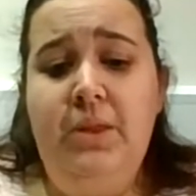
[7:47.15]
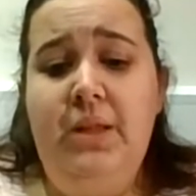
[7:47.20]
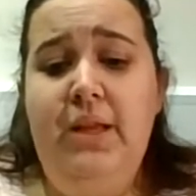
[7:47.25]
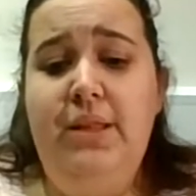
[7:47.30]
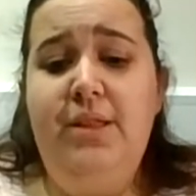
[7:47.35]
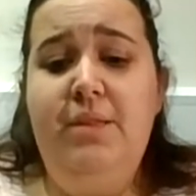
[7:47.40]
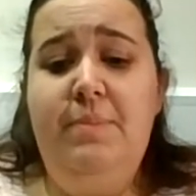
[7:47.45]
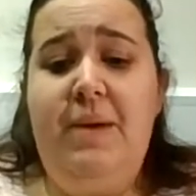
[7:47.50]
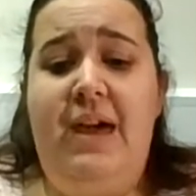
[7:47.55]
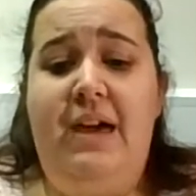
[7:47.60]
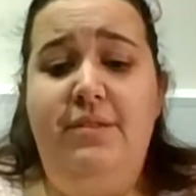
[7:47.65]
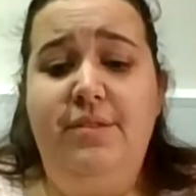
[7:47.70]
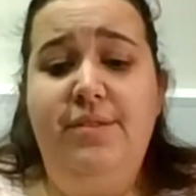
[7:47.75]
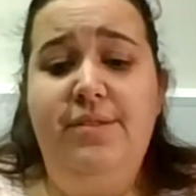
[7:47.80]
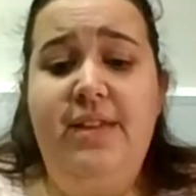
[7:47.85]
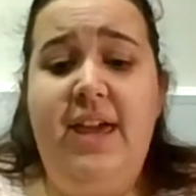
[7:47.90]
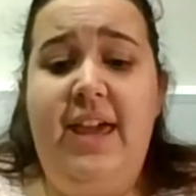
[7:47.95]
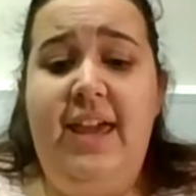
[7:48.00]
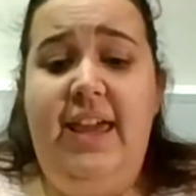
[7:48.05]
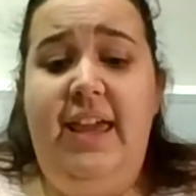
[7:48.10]
It's about
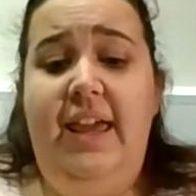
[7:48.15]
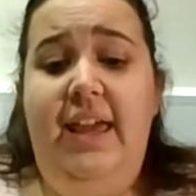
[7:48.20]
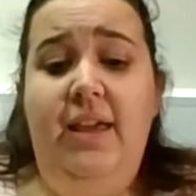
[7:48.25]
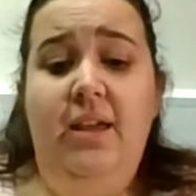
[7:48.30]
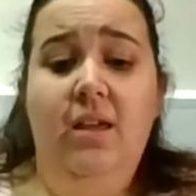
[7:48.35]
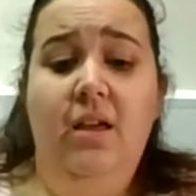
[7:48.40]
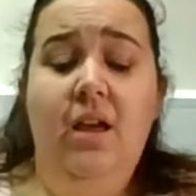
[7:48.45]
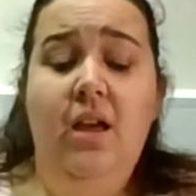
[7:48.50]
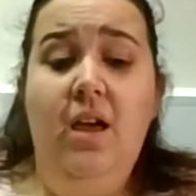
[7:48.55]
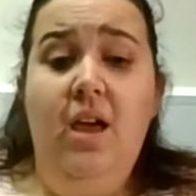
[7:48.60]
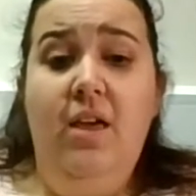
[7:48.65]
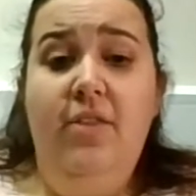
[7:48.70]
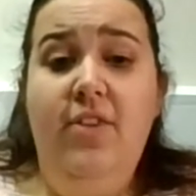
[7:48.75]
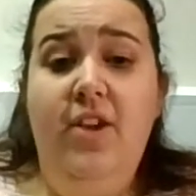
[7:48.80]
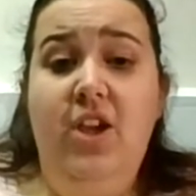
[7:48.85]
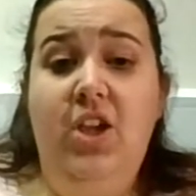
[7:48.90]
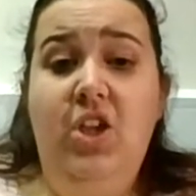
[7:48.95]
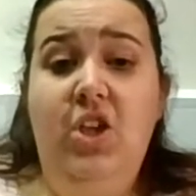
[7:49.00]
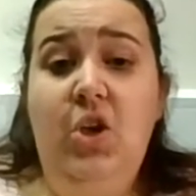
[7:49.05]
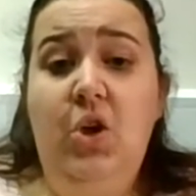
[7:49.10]
saying
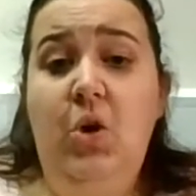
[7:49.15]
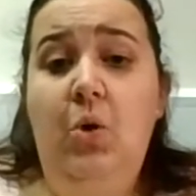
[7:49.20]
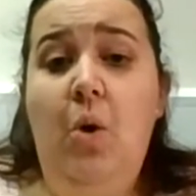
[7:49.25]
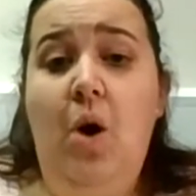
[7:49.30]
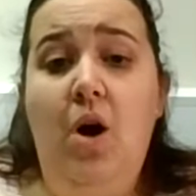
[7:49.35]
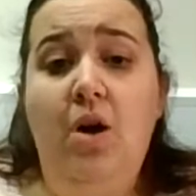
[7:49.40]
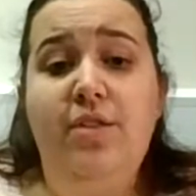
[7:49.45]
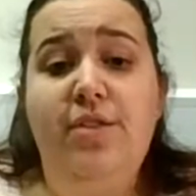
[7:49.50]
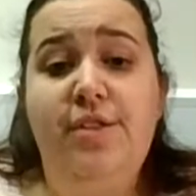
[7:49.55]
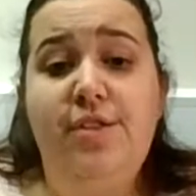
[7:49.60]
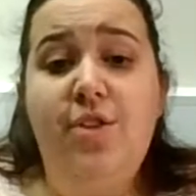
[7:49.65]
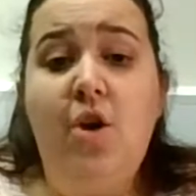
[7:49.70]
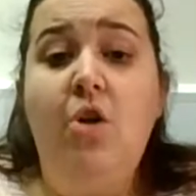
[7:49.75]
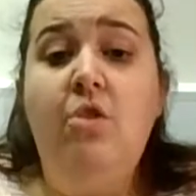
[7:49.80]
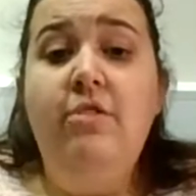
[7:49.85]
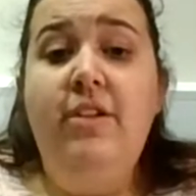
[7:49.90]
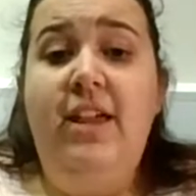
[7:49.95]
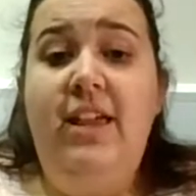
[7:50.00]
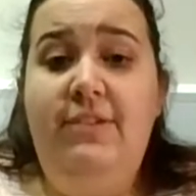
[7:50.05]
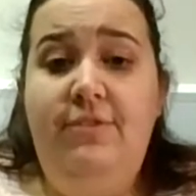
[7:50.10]
that you are
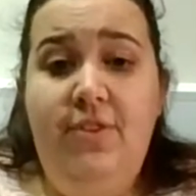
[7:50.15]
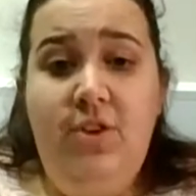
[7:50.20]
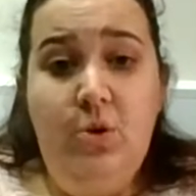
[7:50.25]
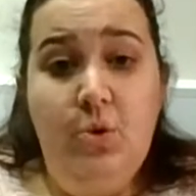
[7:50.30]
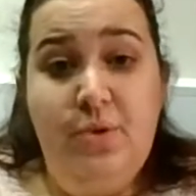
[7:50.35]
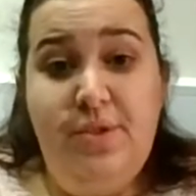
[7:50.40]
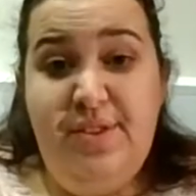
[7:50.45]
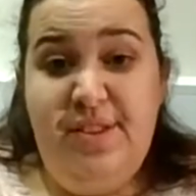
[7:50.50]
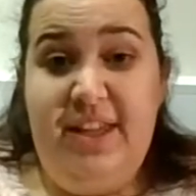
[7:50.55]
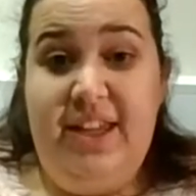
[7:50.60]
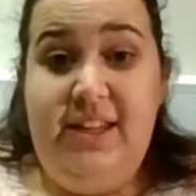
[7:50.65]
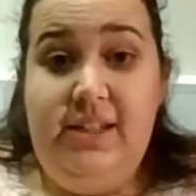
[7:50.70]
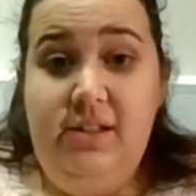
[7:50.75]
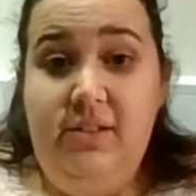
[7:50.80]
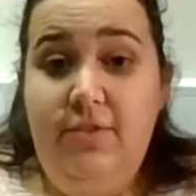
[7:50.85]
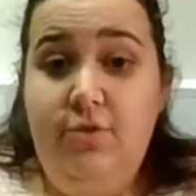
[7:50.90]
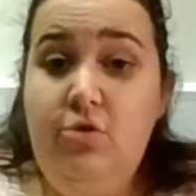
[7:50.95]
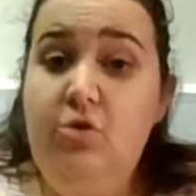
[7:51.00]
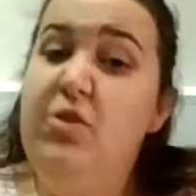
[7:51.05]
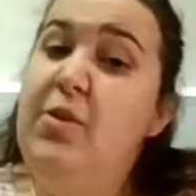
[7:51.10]
sorry for your sin,
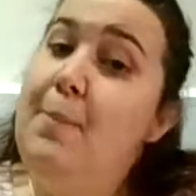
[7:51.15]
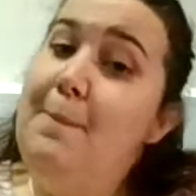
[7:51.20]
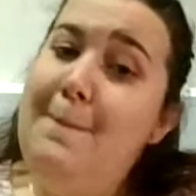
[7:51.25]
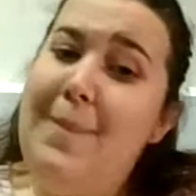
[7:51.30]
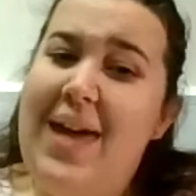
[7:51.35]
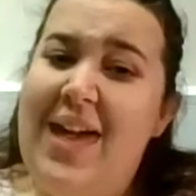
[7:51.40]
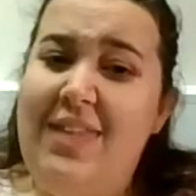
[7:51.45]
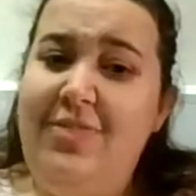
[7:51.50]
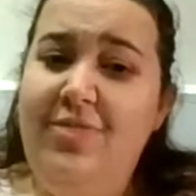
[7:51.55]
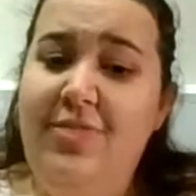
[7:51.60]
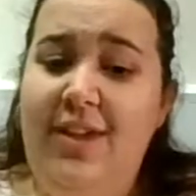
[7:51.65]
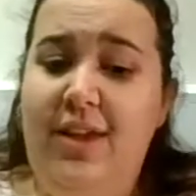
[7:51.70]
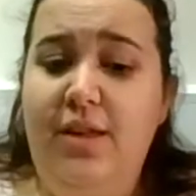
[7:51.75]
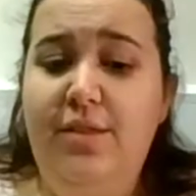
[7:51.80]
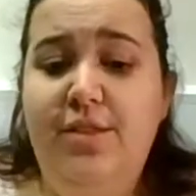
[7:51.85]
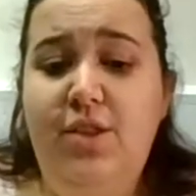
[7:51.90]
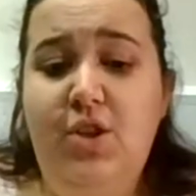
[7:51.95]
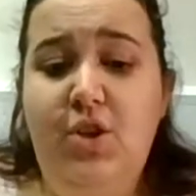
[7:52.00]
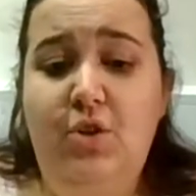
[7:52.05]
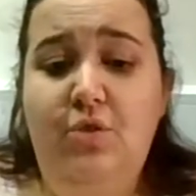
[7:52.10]
for all the bad
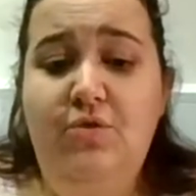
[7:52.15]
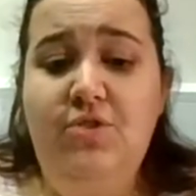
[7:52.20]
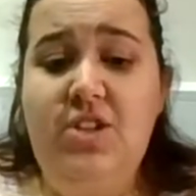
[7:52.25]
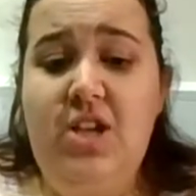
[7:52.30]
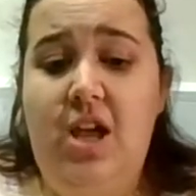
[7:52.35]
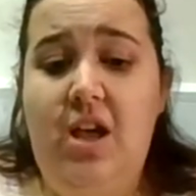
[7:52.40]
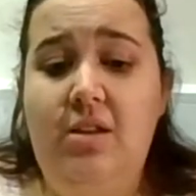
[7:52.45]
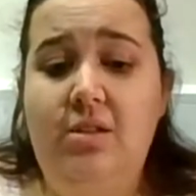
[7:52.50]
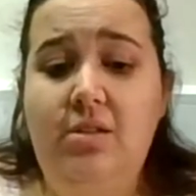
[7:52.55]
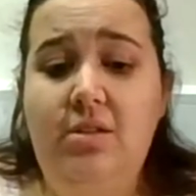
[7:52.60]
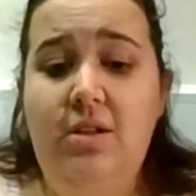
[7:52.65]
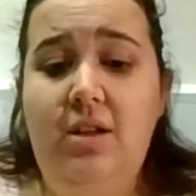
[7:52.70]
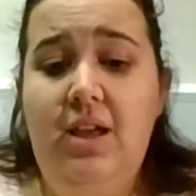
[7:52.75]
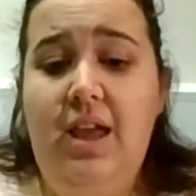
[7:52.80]
things that you've done,